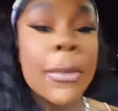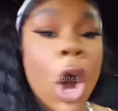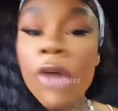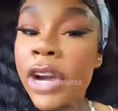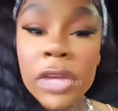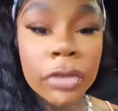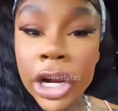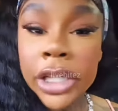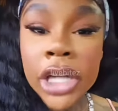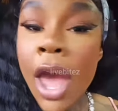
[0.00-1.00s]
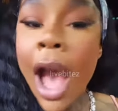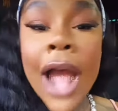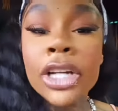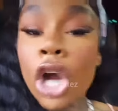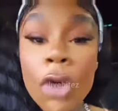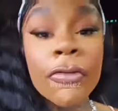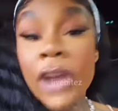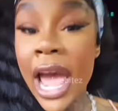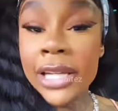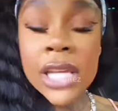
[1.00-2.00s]
I'm already rich. I
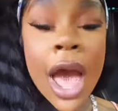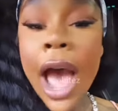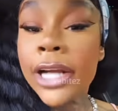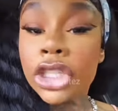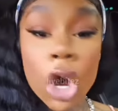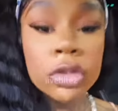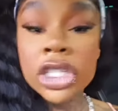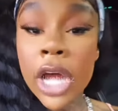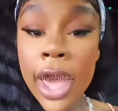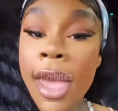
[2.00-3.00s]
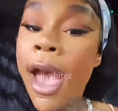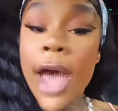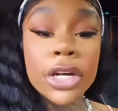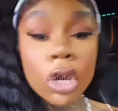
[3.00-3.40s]
don't flex. I don't stunt.